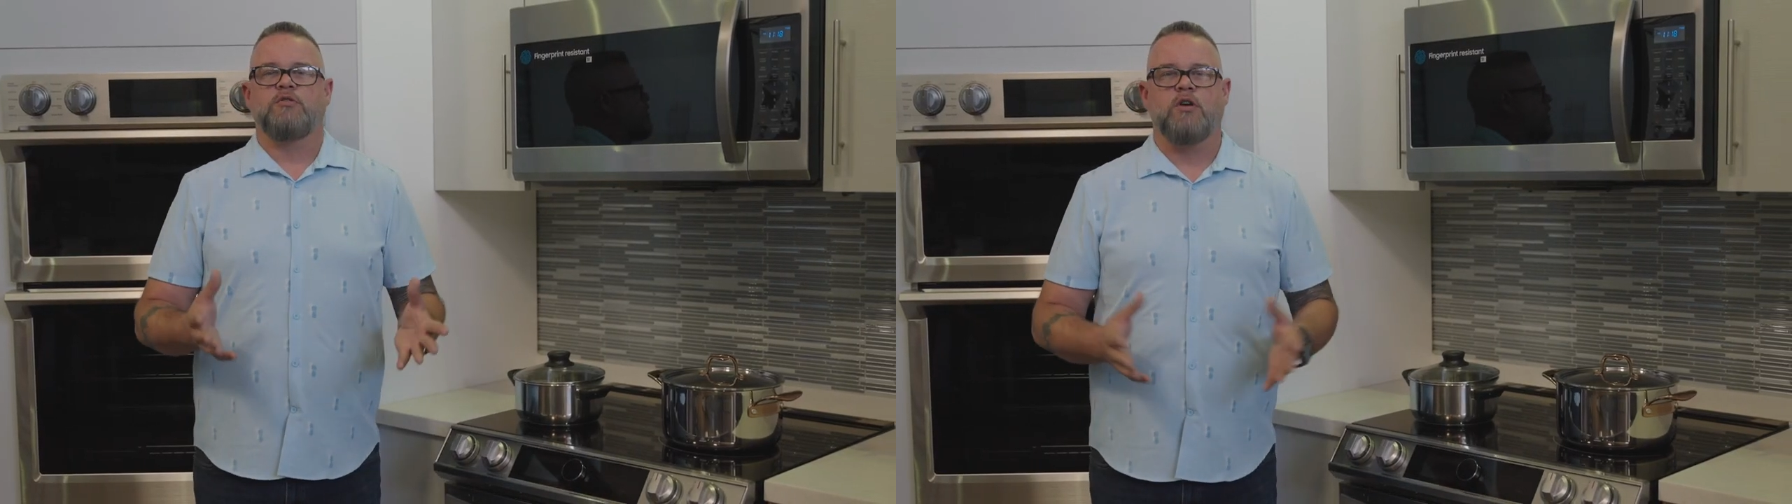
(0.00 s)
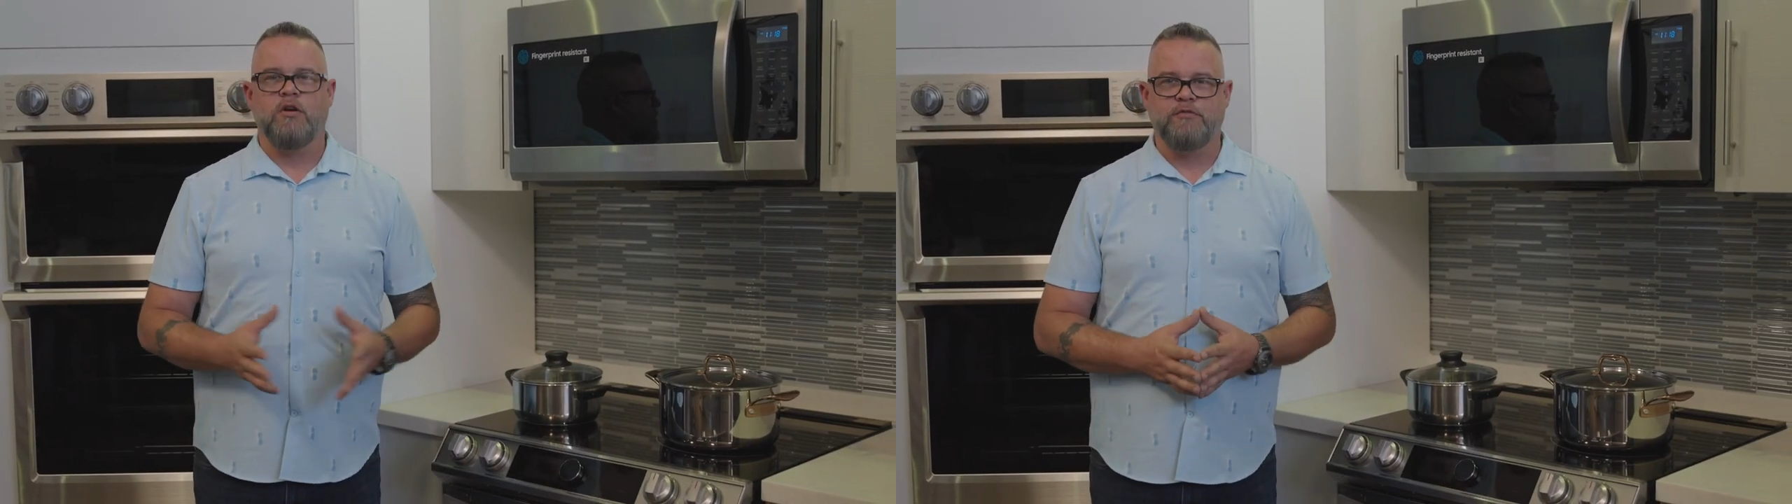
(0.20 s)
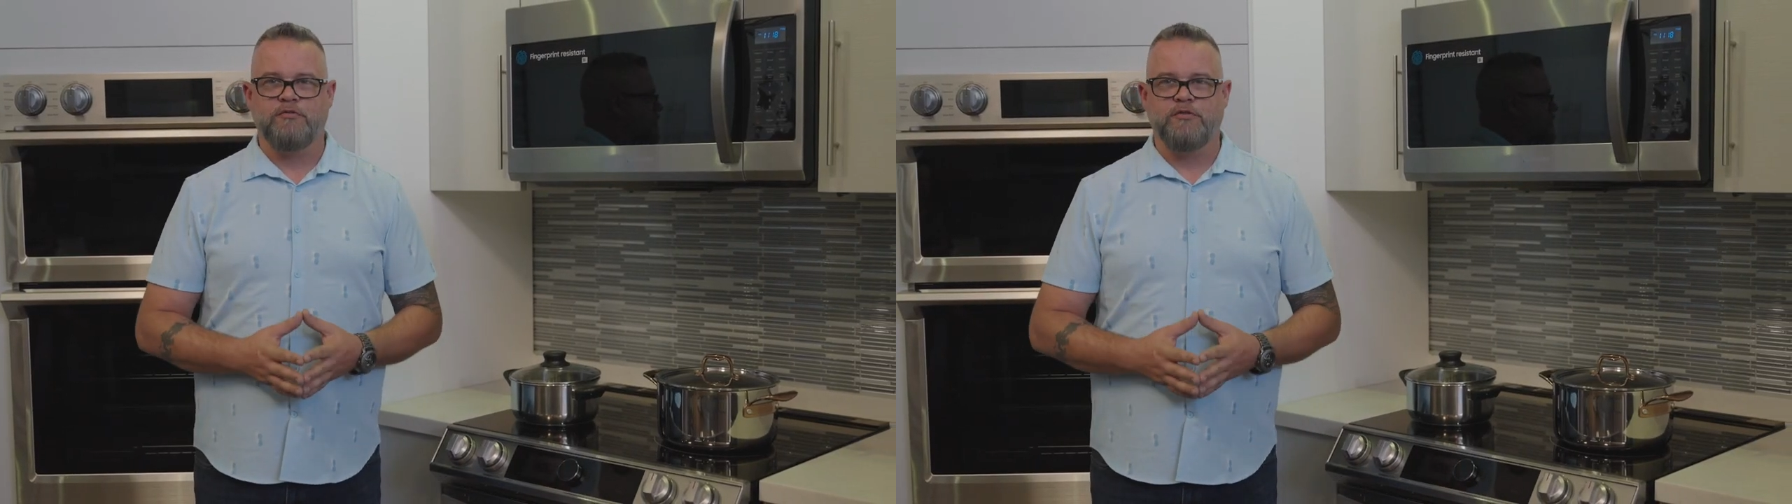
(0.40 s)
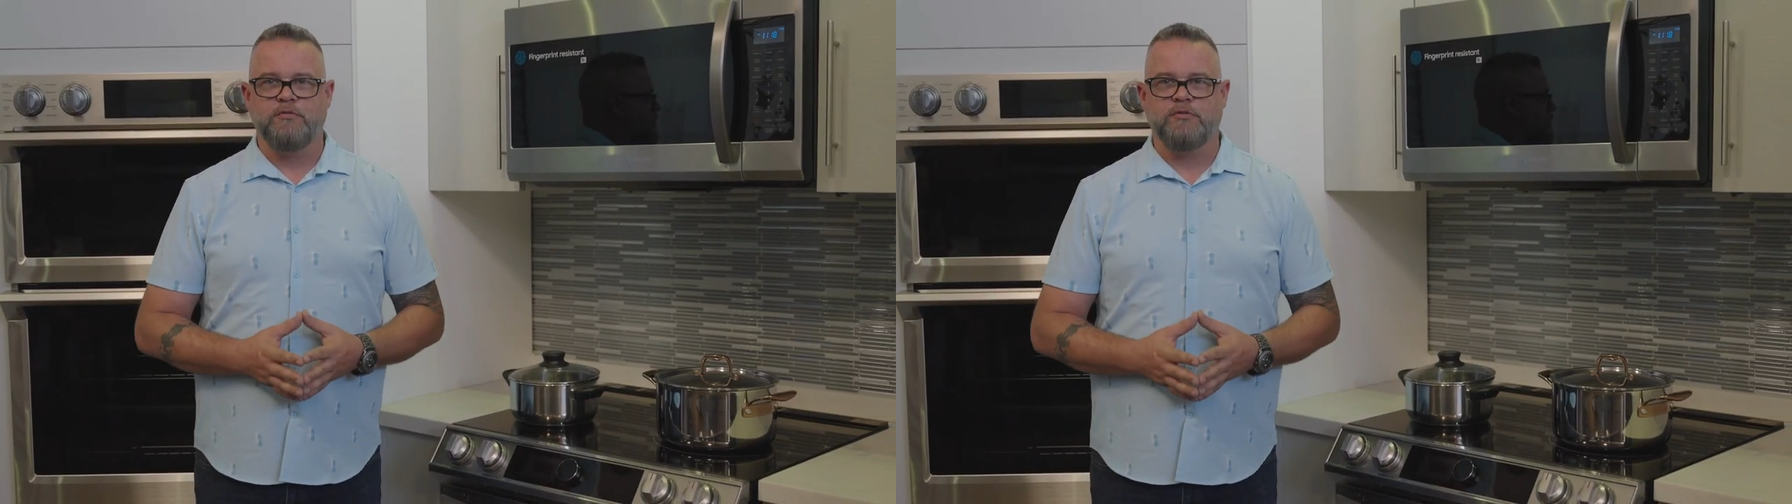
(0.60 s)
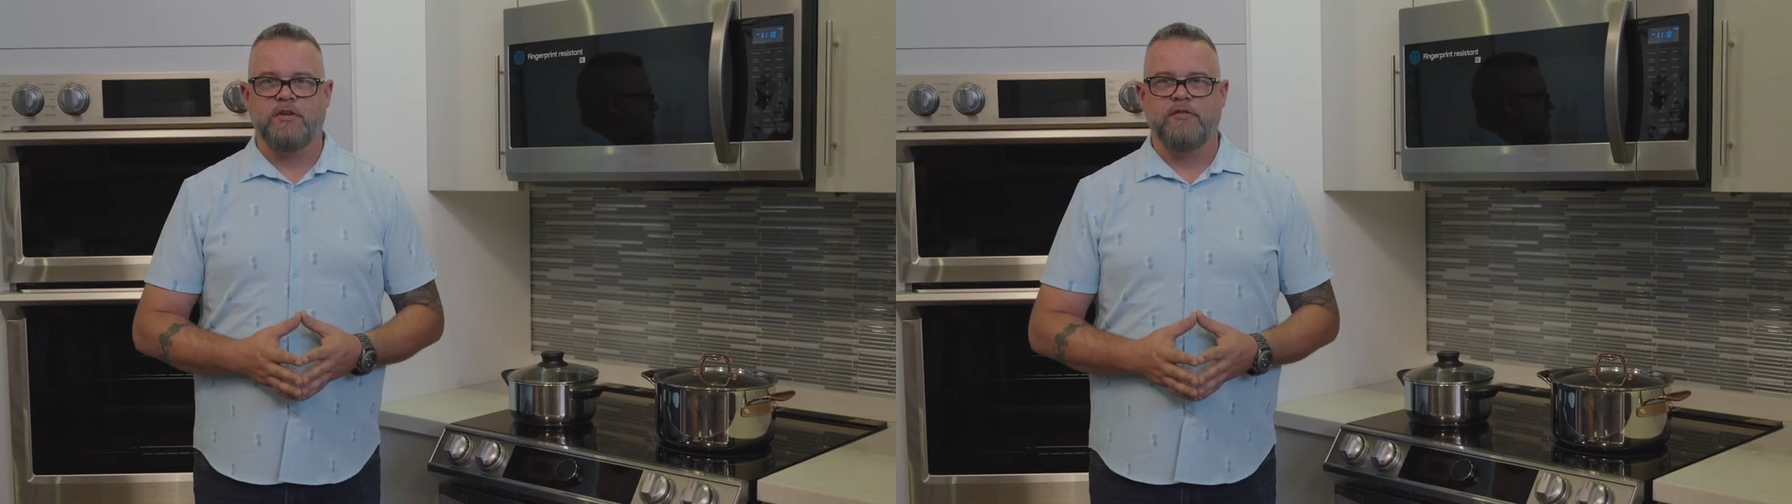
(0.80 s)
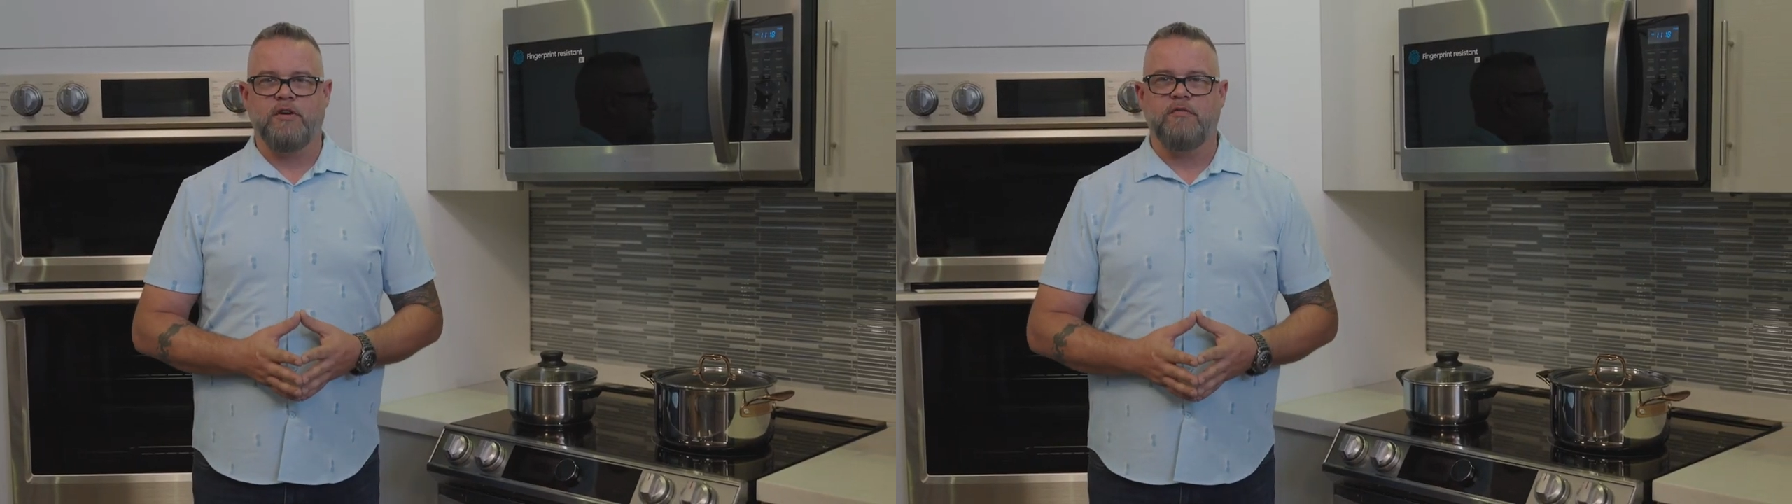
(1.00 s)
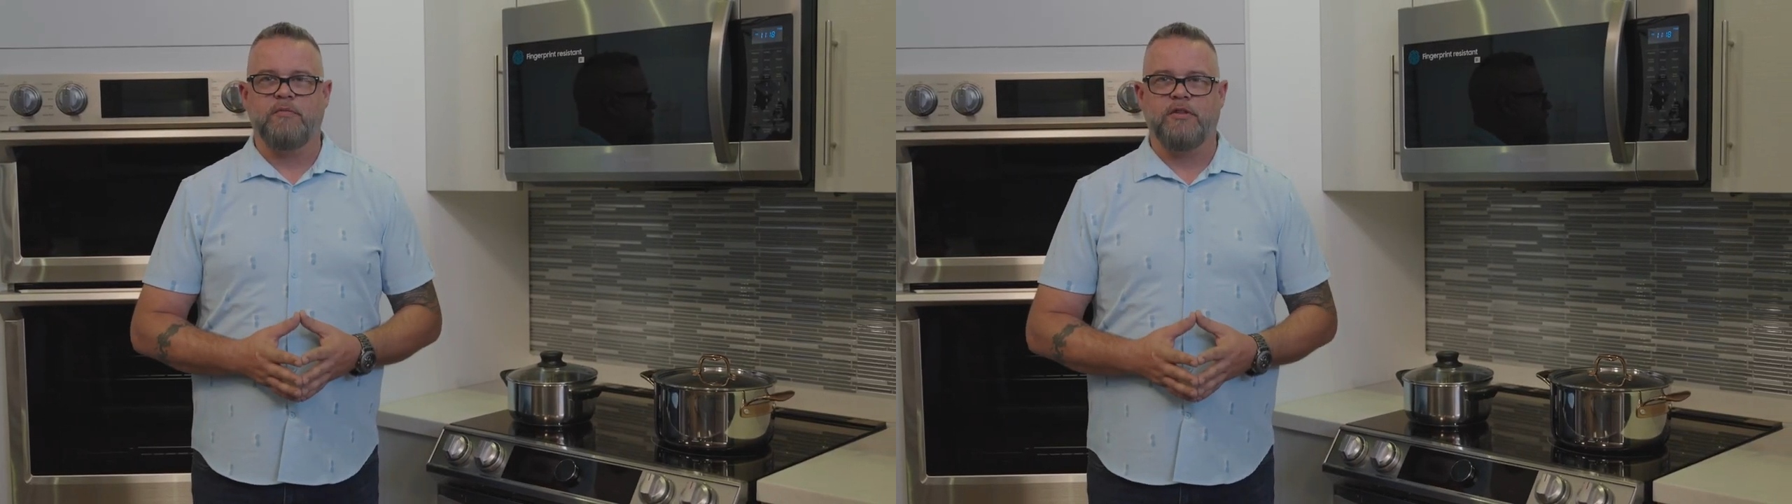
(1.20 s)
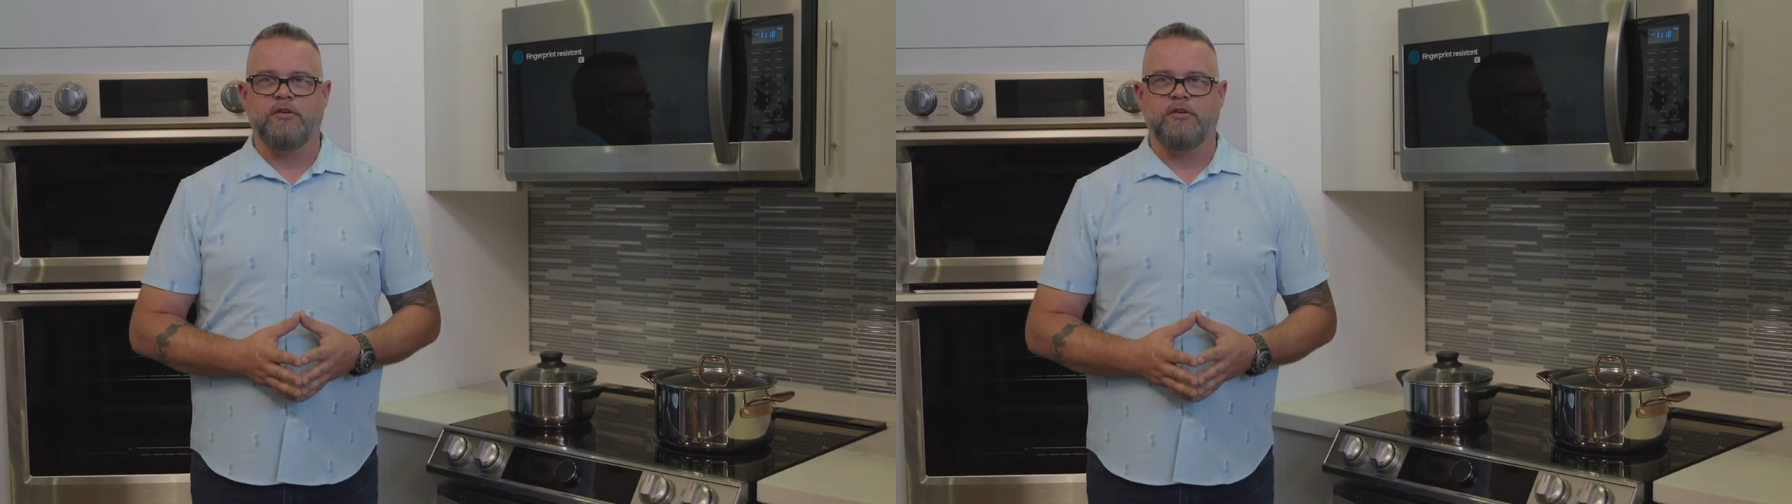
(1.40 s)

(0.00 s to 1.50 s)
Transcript: no harmful fumes given off by the